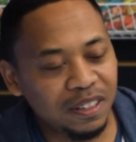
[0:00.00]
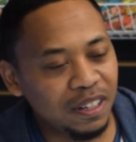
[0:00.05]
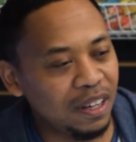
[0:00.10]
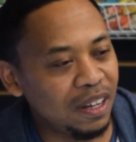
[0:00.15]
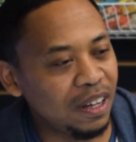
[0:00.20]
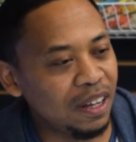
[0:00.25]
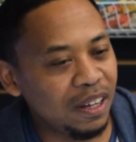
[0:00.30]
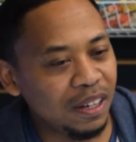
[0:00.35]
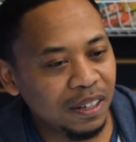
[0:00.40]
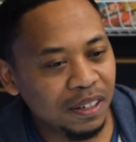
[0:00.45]

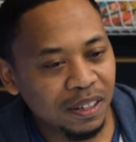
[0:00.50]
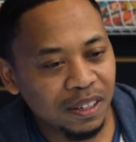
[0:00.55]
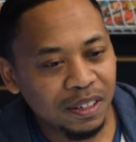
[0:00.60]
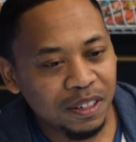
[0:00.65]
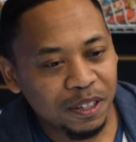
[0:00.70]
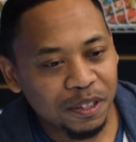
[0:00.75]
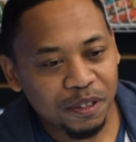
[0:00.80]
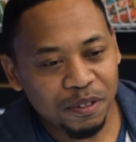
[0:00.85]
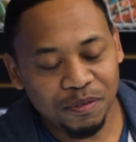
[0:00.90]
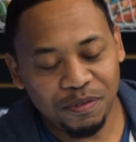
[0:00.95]
Uh,
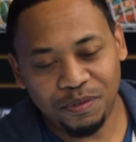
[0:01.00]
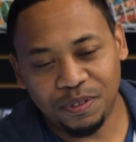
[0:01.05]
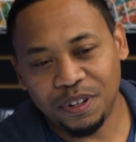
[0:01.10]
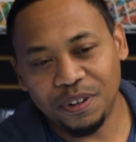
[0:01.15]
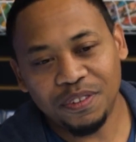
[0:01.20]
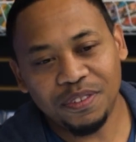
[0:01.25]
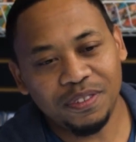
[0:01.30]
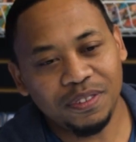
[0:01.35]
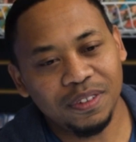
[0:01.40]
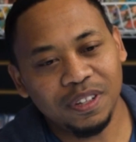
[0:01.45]
the
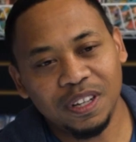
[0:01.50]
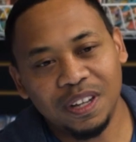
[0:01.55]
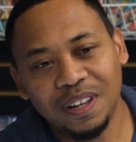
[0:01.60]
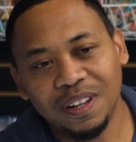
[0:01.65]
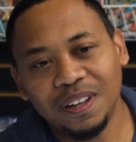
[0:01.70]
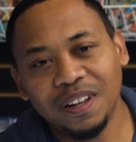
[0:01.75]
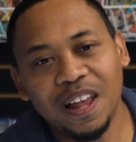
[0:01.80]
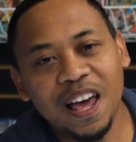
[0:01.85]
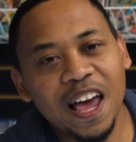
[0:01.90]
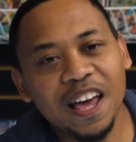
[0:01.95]
first uh,
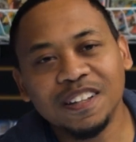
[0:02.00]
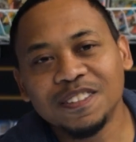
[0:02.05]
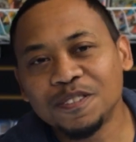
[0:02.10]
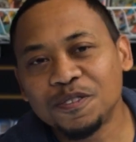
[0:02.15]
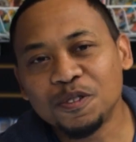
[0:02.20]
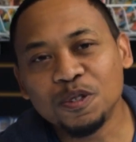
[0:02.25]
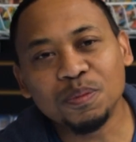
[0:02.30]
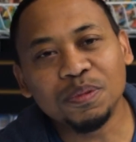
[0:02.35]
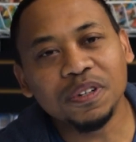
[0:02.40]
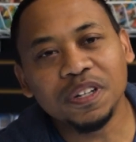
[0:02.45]
Latin
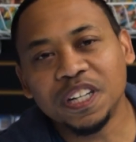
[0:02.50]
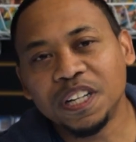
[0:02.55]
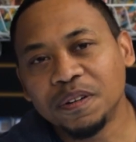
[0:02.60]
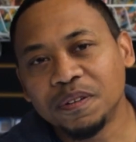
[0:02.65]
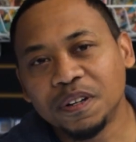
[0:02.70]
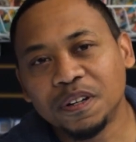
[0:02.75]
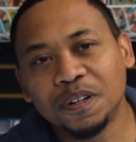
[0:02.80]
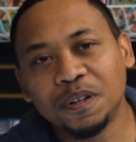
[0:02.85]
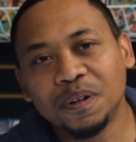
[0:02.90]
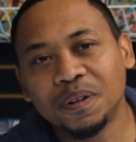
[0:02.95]

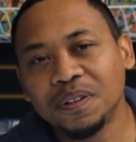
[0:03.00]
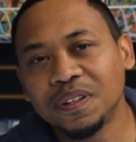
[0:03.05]
superhero,